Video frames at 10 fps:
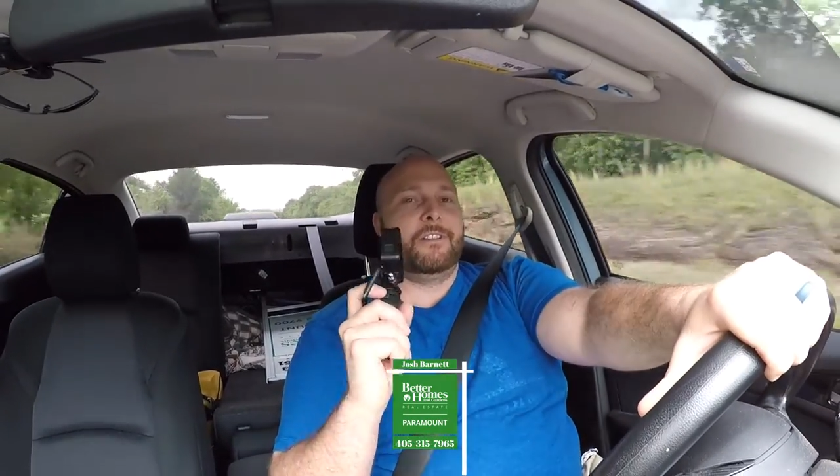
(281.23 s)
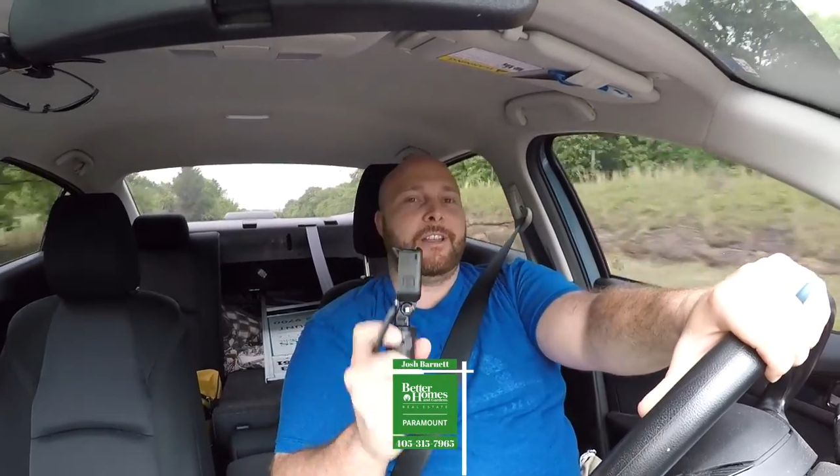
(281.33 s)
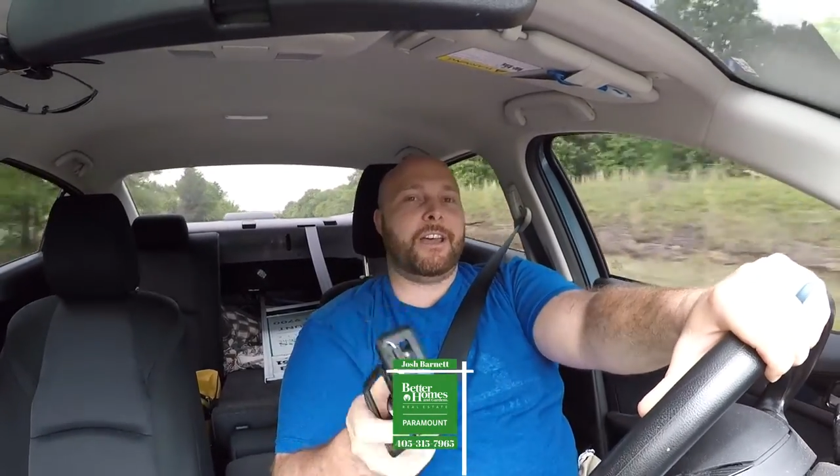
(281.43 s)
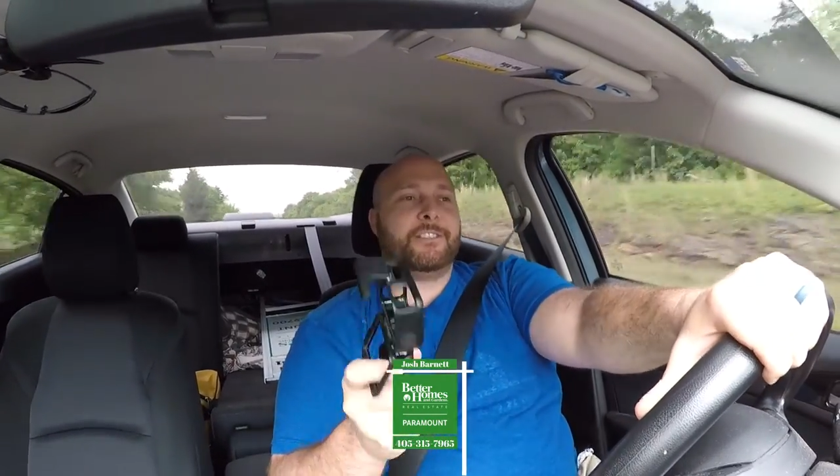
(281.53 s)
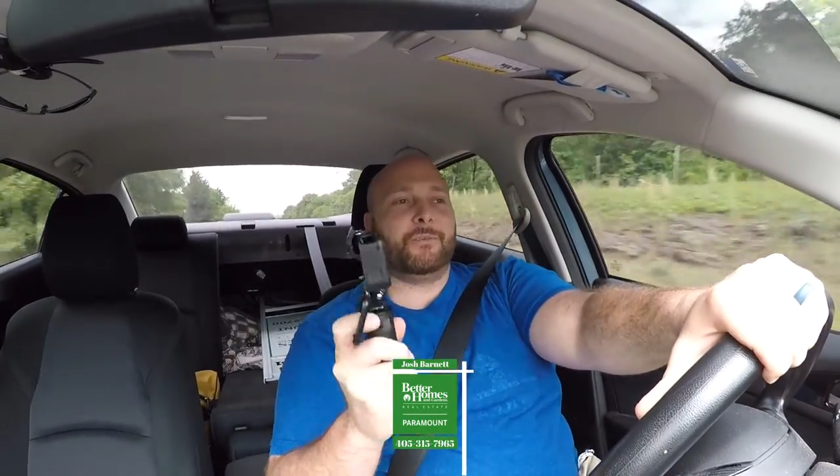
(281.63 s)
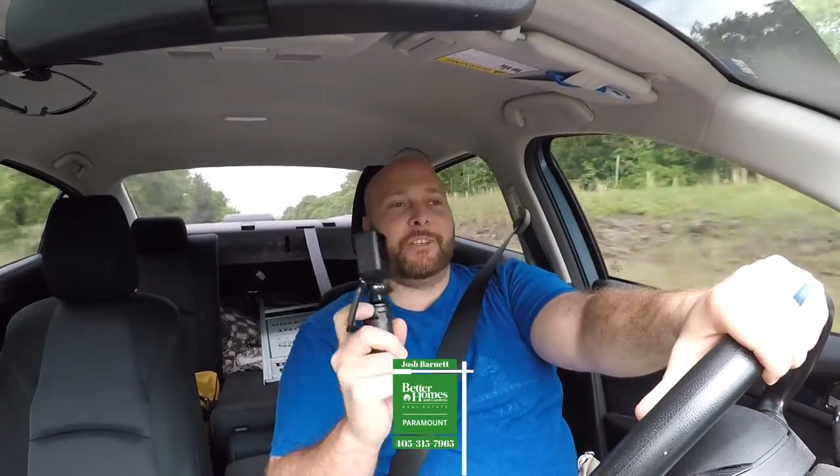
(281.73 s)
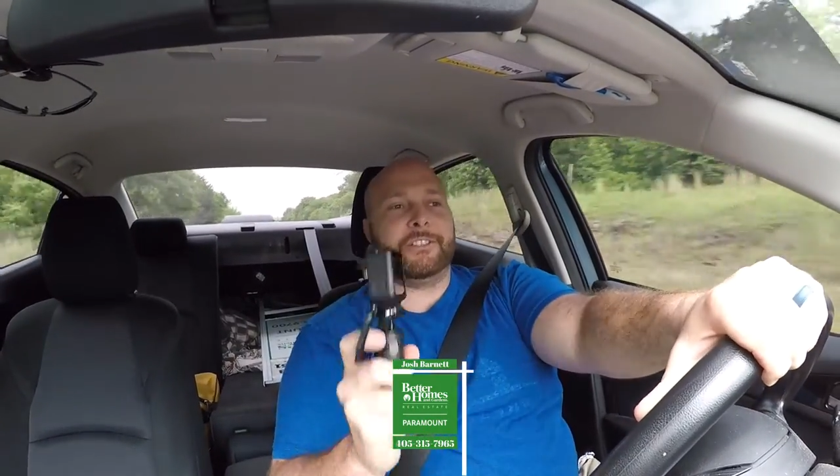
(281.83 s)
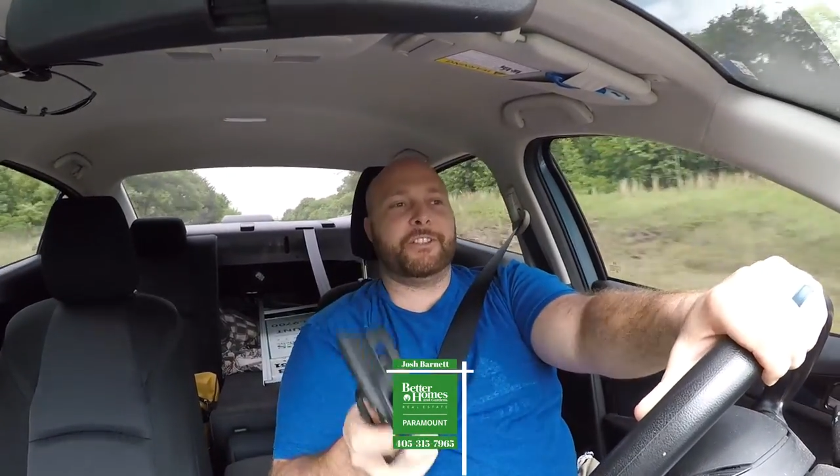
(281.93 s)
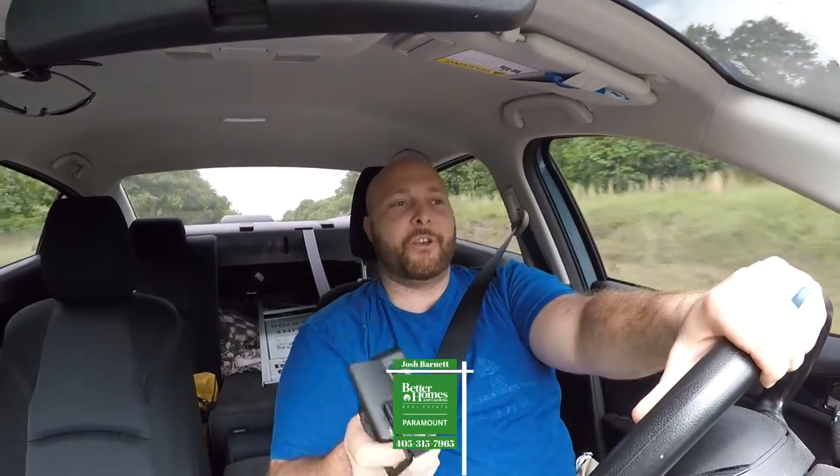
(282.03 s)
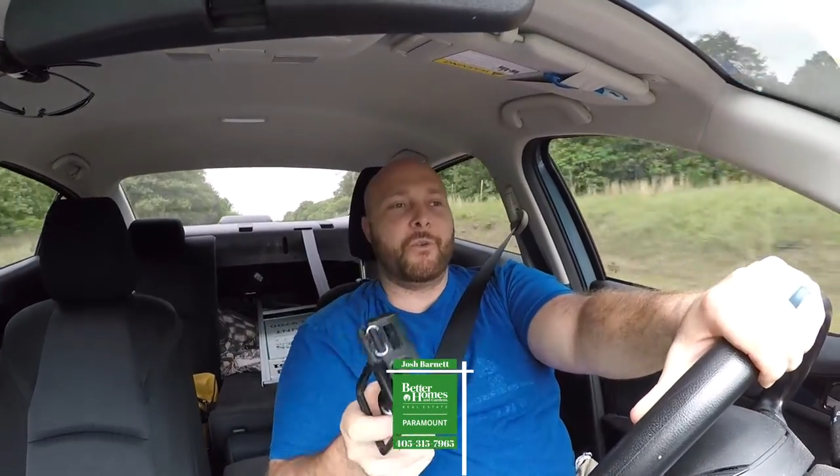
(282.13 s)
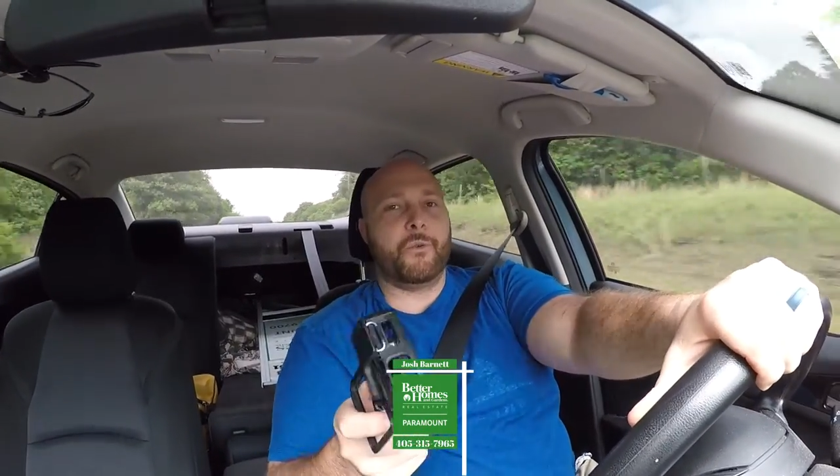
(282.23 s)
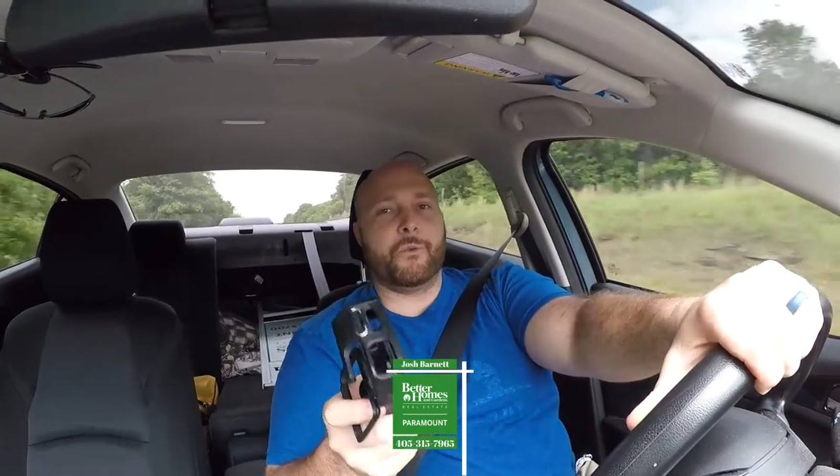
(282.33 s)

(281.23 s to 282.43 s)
last week too,